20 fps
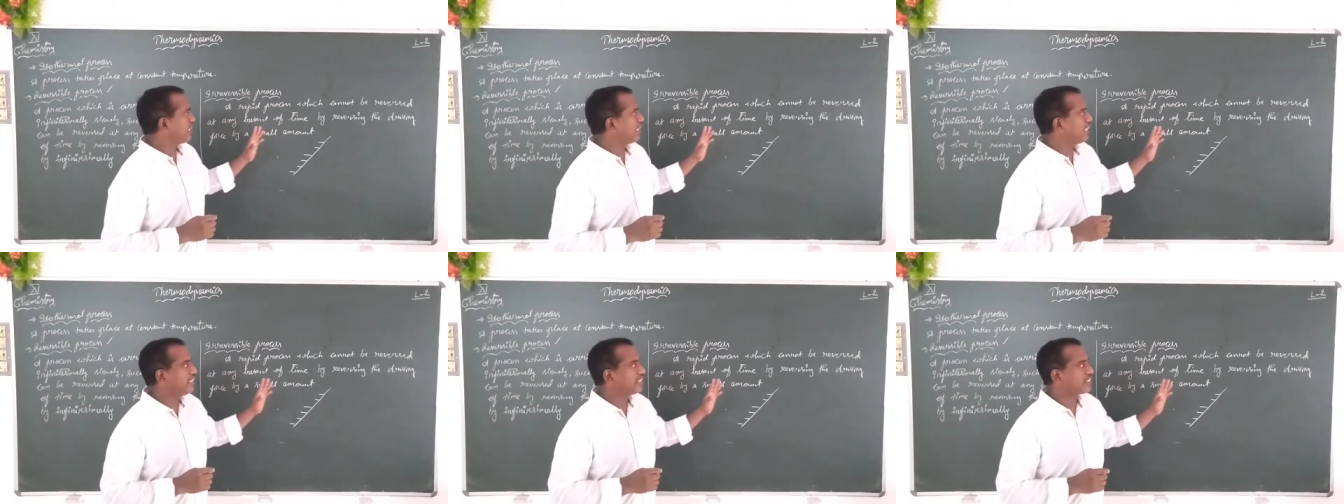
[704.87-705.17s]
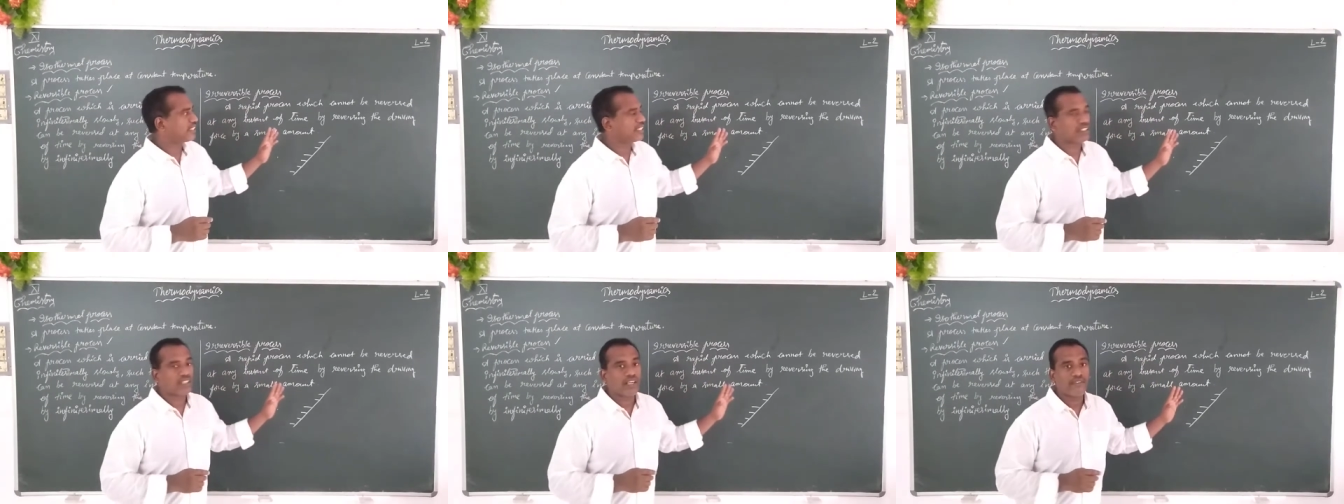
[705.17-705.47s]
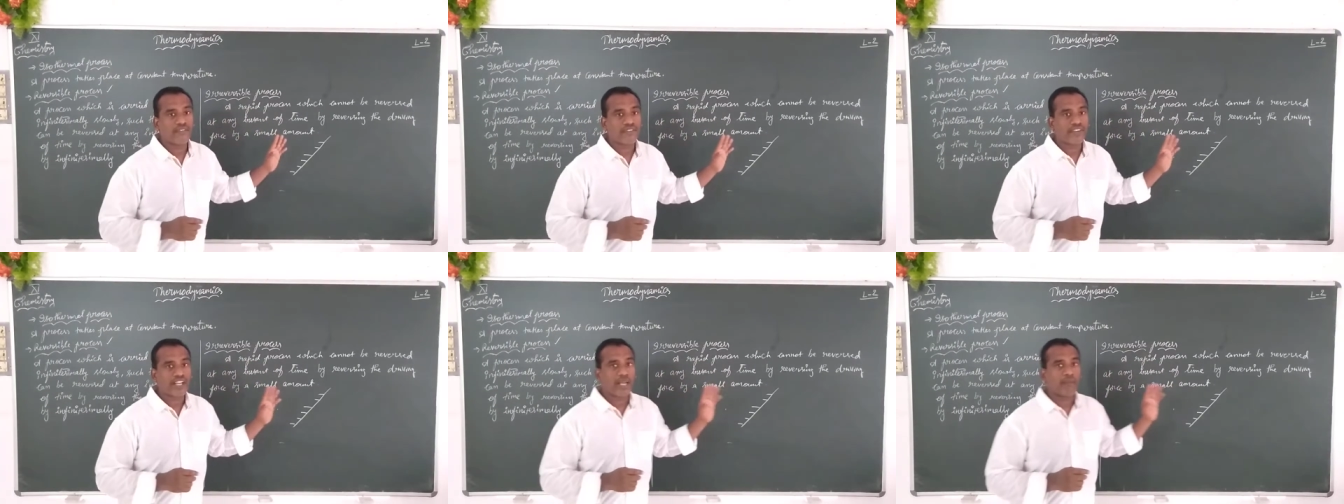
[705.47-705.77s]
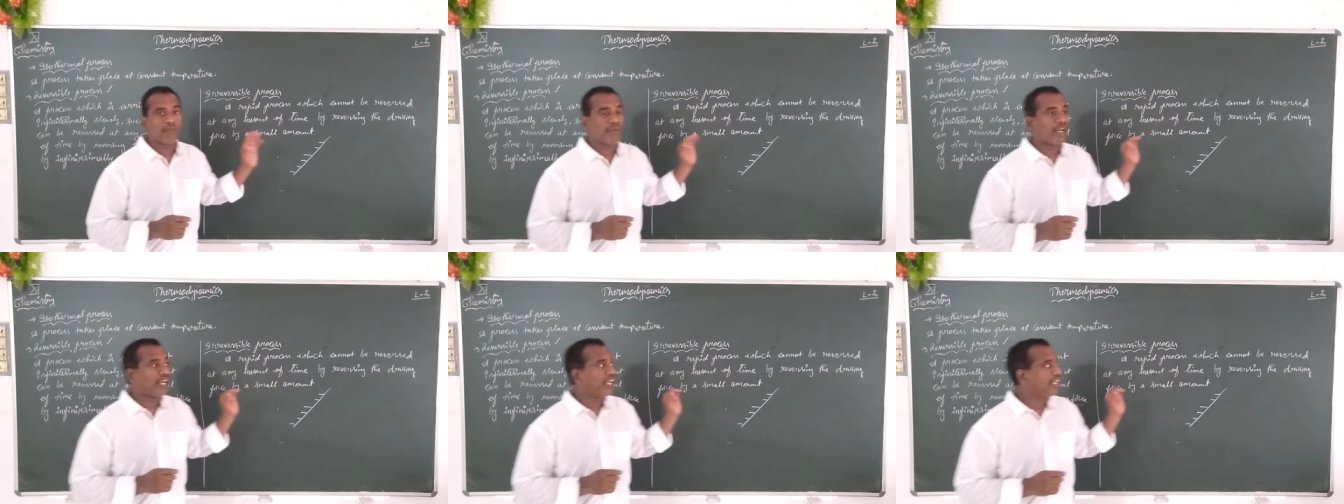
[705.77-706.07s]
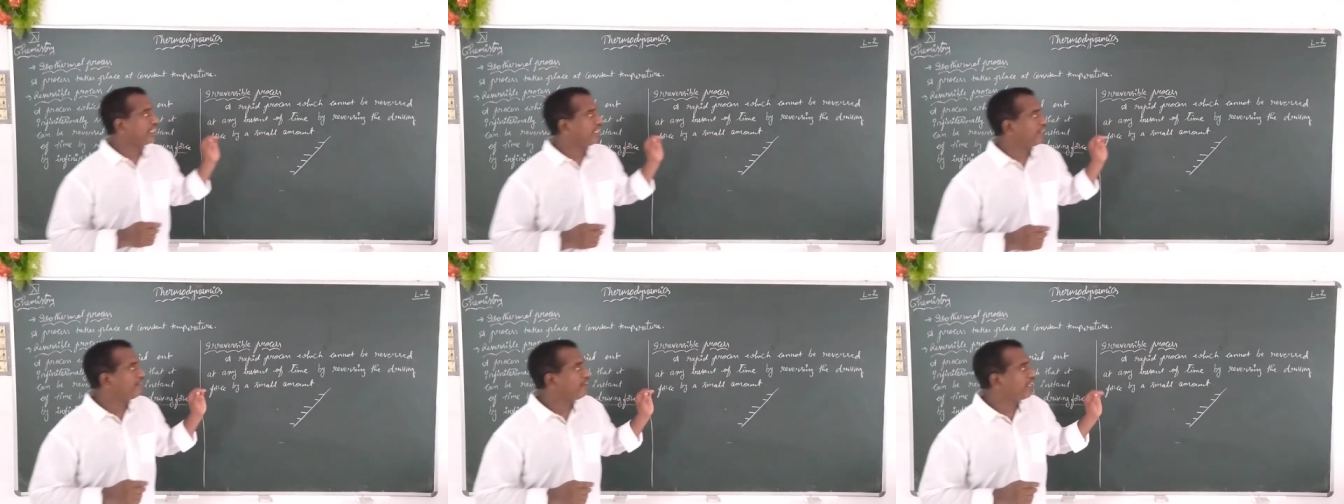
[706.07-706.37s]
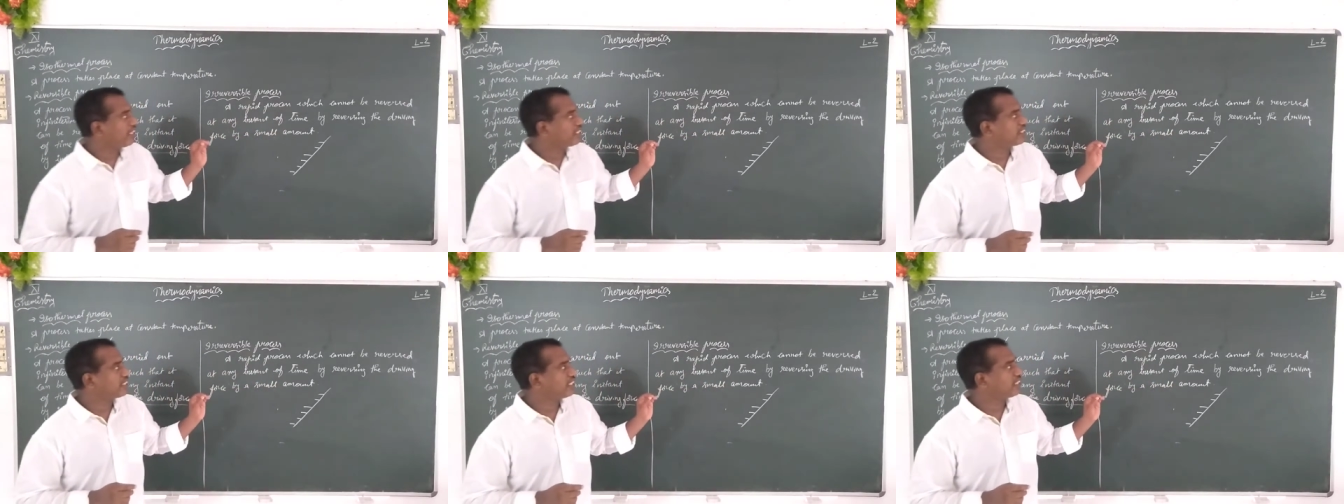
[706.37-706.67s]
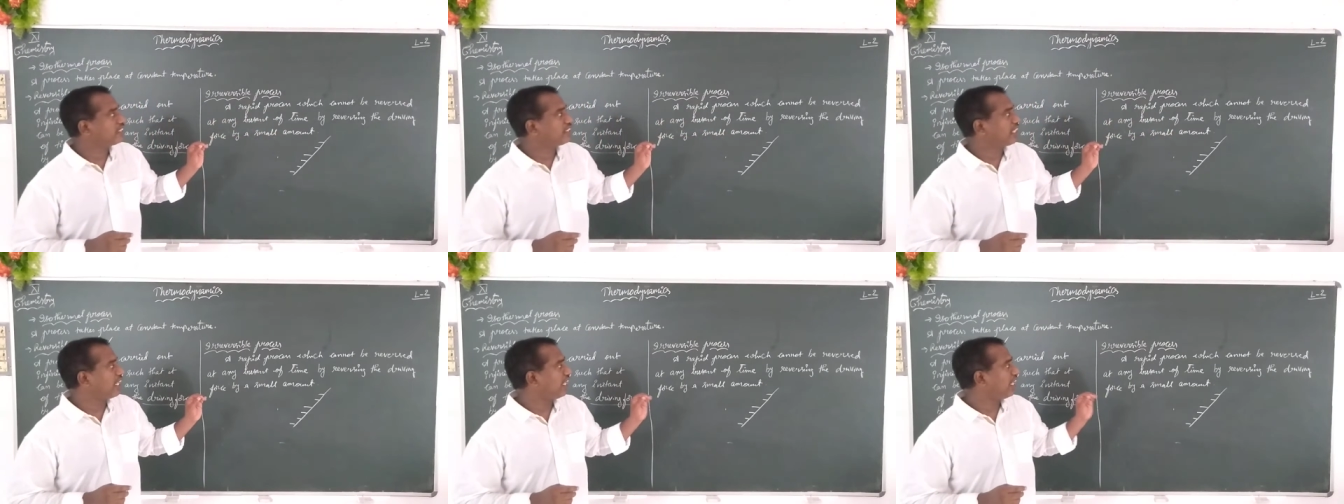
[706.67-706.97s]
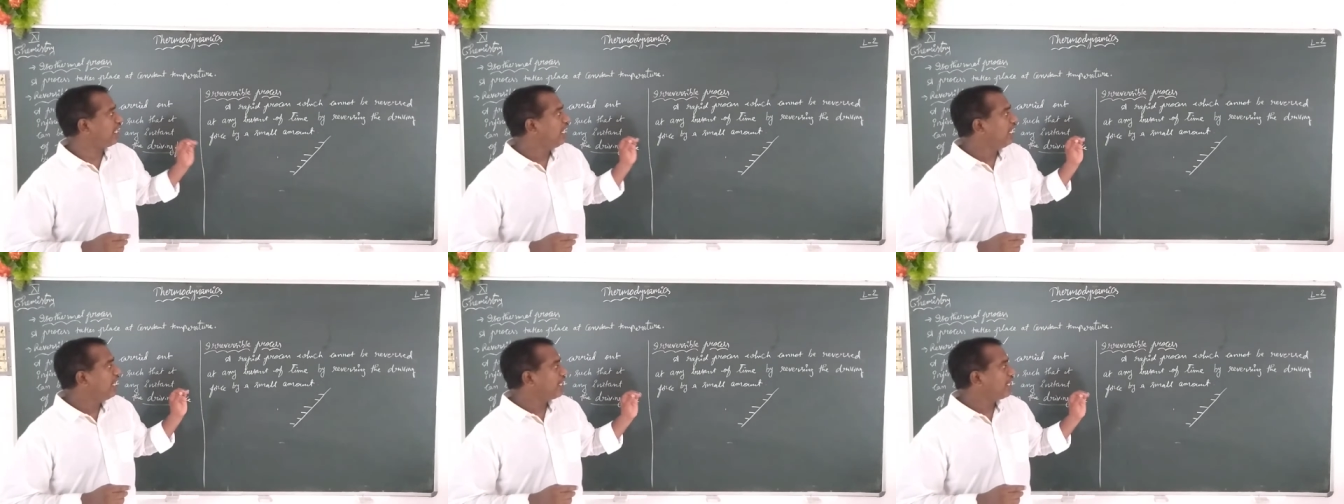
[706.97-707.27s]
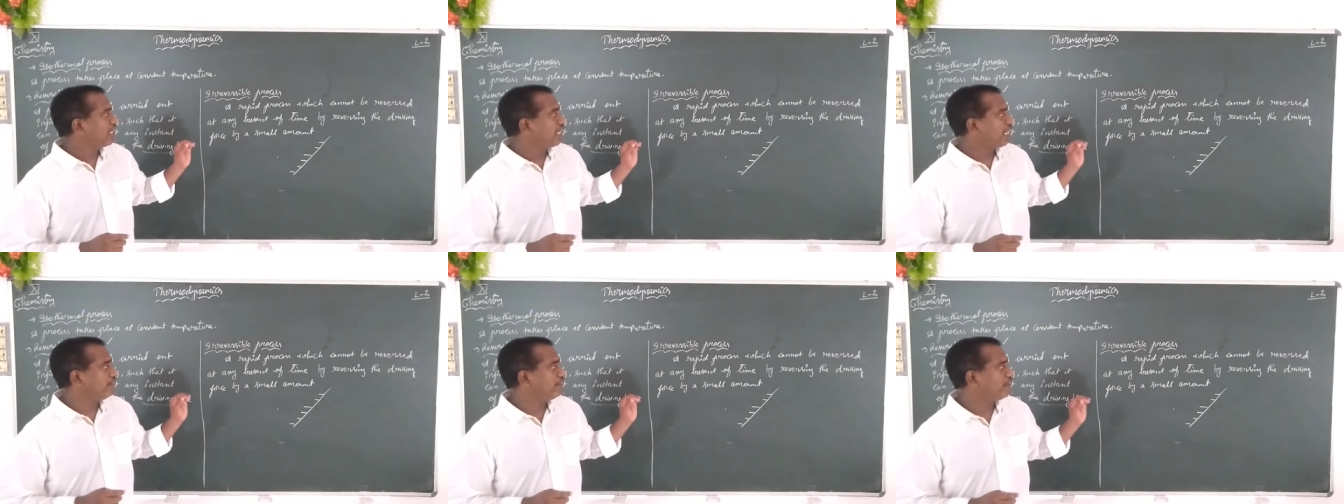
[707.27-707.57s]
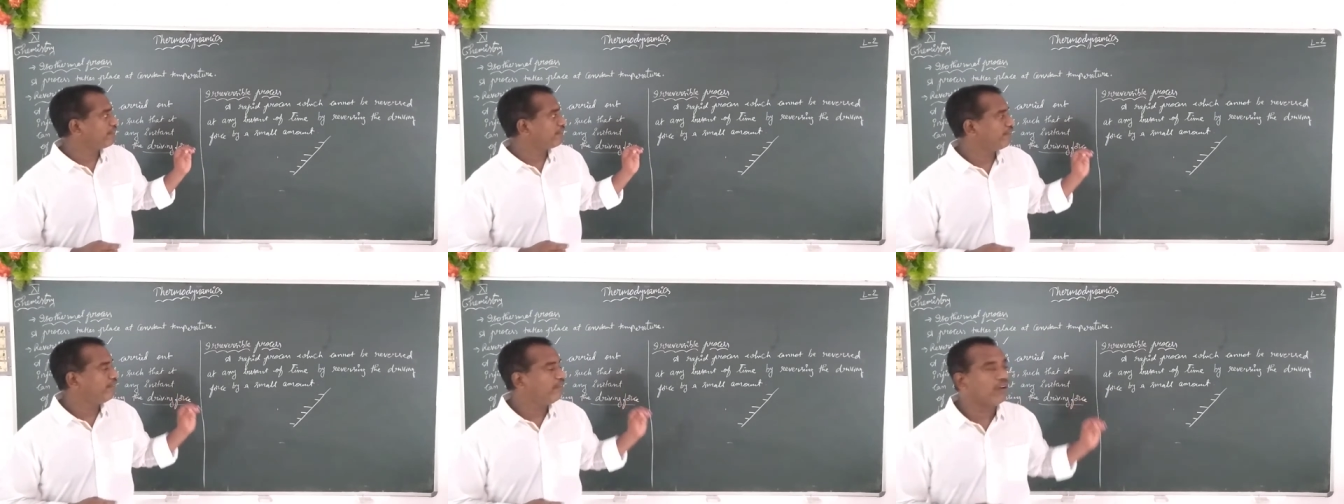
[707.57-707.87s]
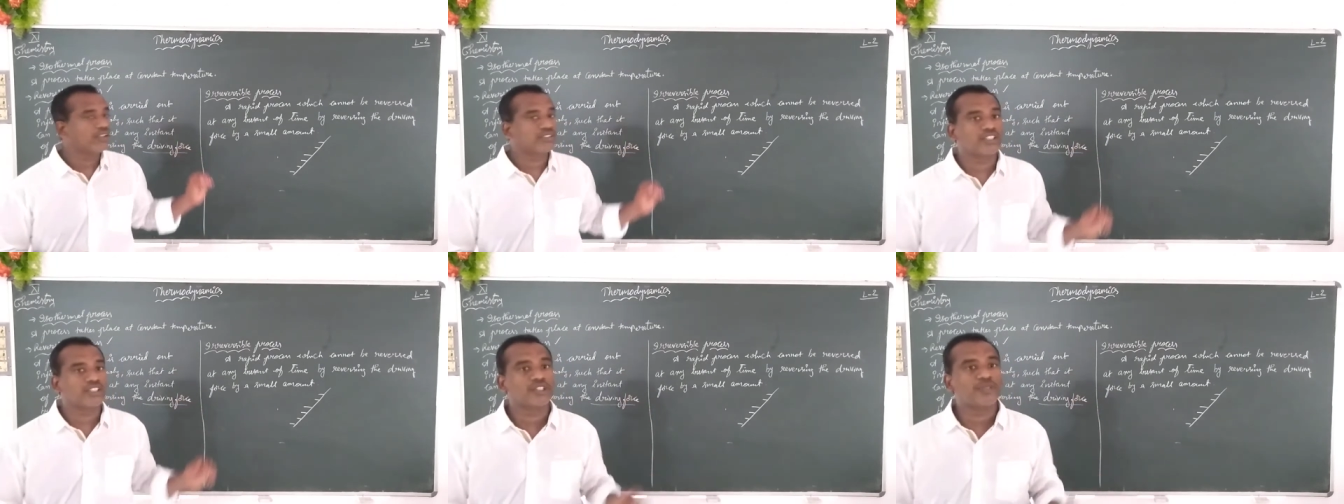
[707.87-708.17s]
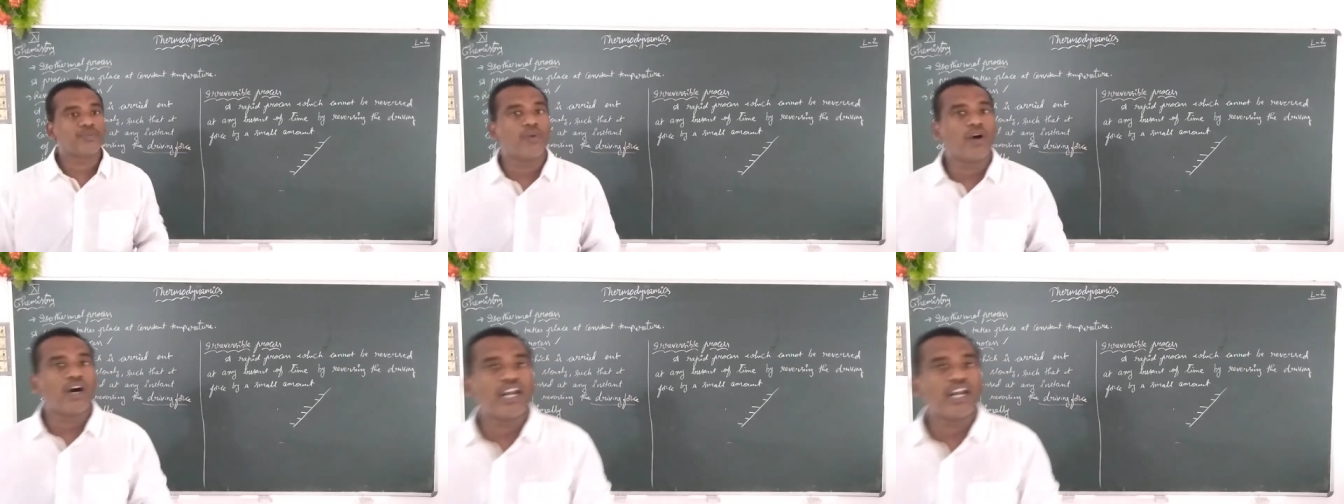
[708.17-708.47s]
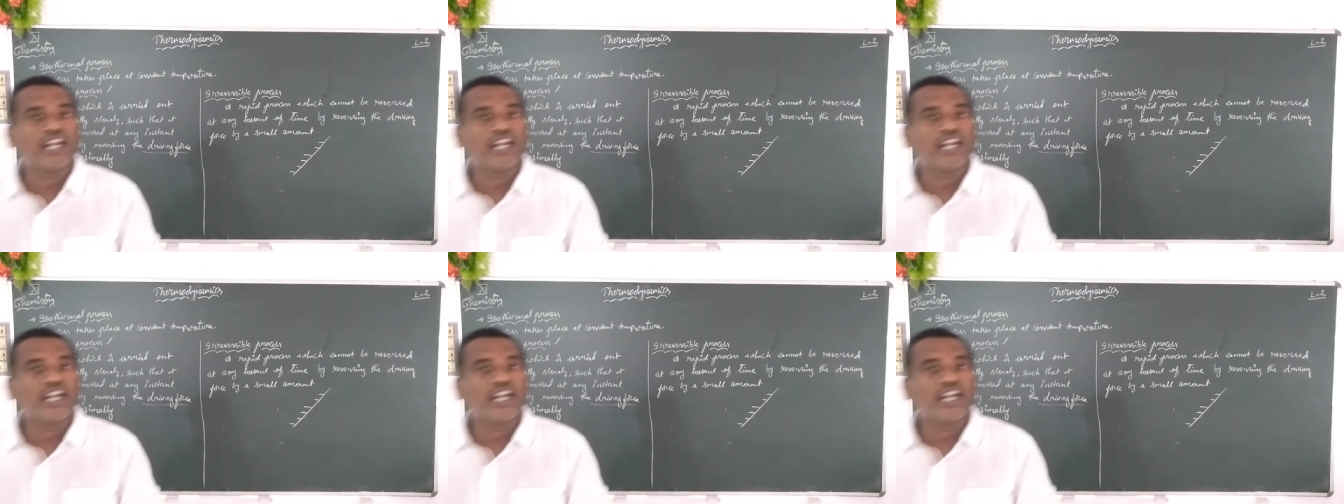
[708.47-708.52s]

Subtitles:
any instant of time by reversing the driving force in small